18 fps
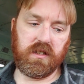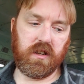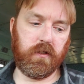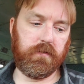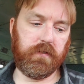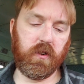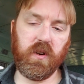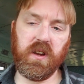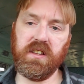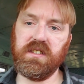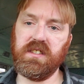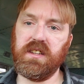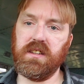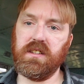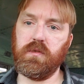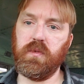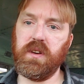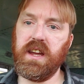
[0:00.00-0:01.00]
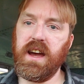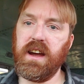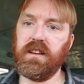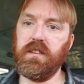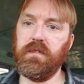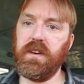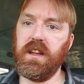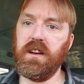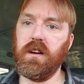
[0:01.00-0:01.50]
for instance, we
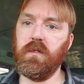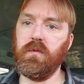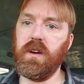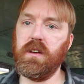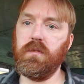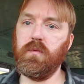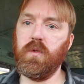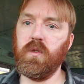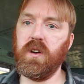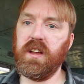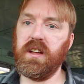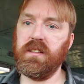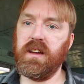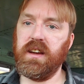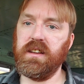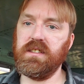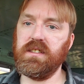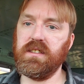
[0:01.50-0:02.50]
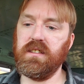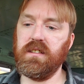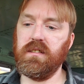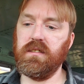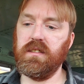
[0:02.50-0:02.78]
activate our red warning lights.